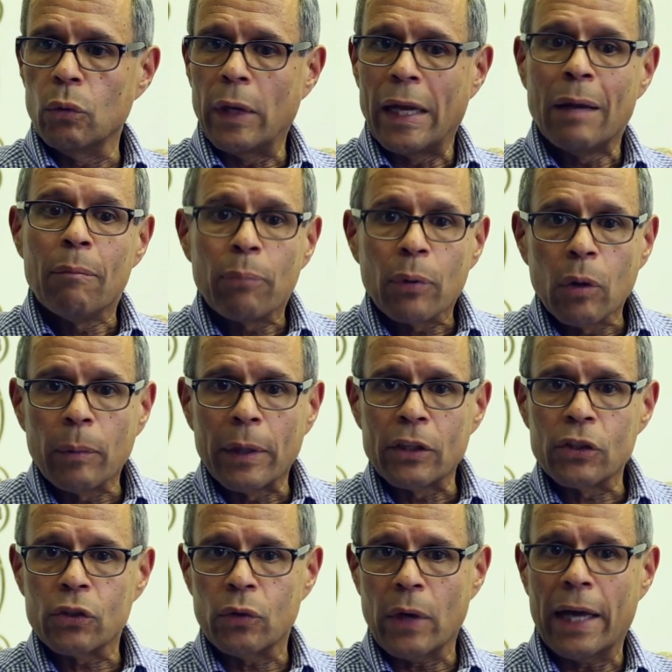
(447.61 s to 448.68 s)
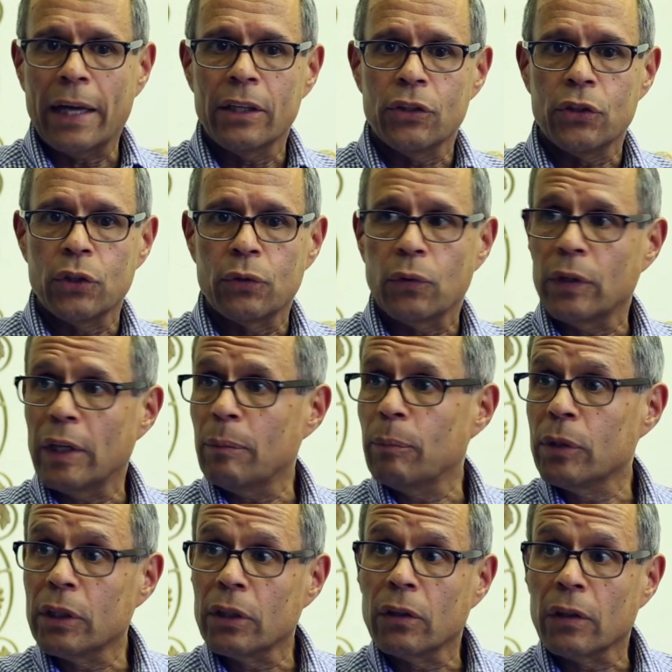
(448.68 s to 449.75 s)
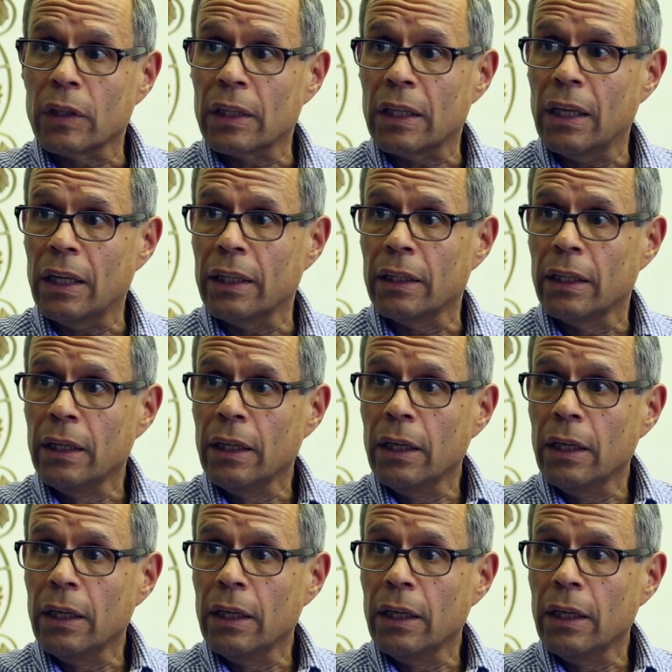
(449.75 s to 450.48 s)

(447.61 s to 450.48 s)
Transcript: implement strategies for that particular client